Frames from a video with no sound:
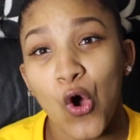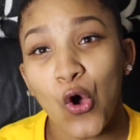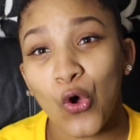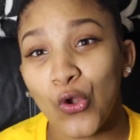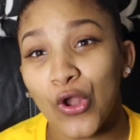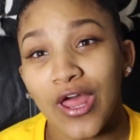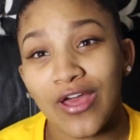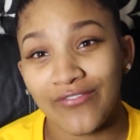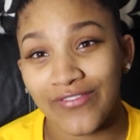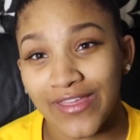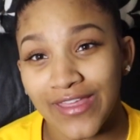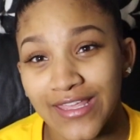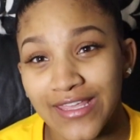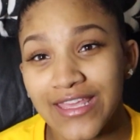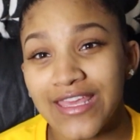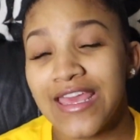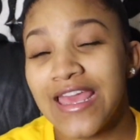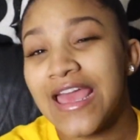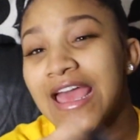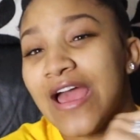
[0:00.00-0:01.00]
all of it.
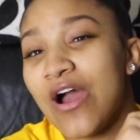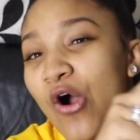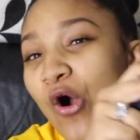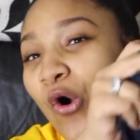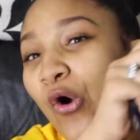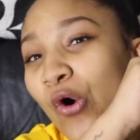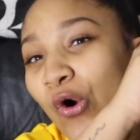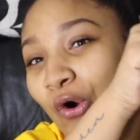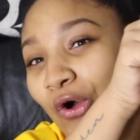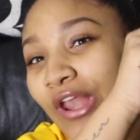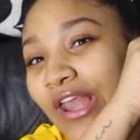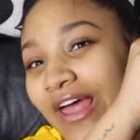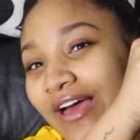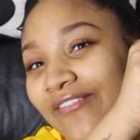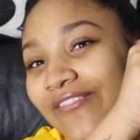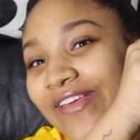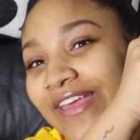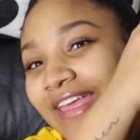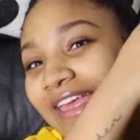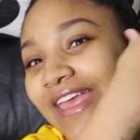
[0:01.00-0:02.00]
All
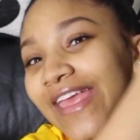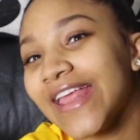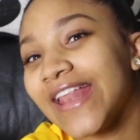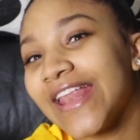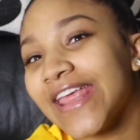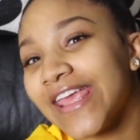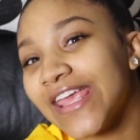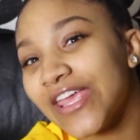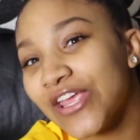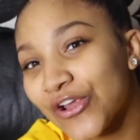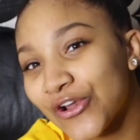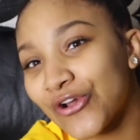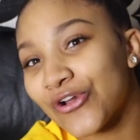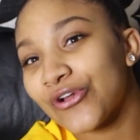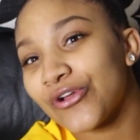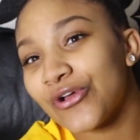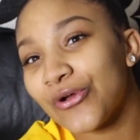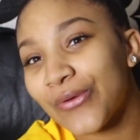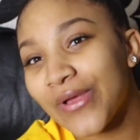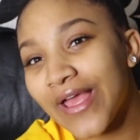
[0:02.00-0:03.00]
of it in here,
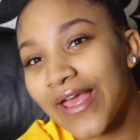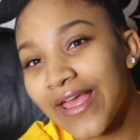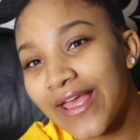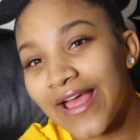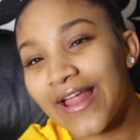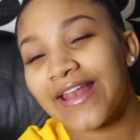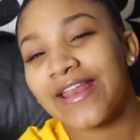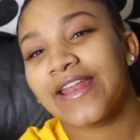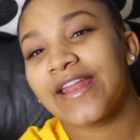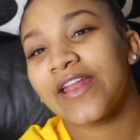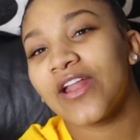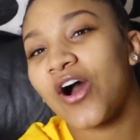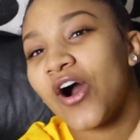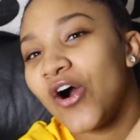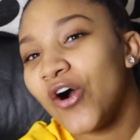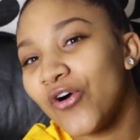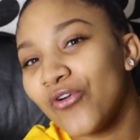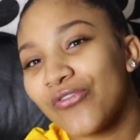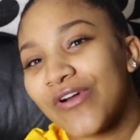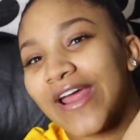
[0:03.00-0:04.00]
okay? I need it
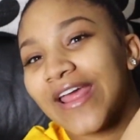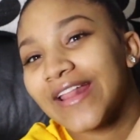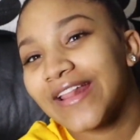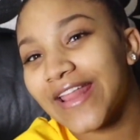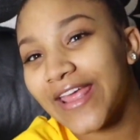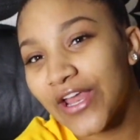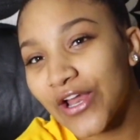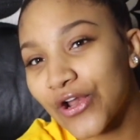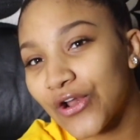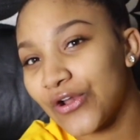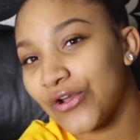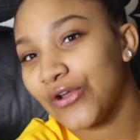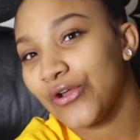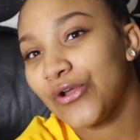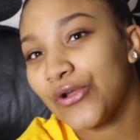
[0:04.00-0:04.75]
all right there.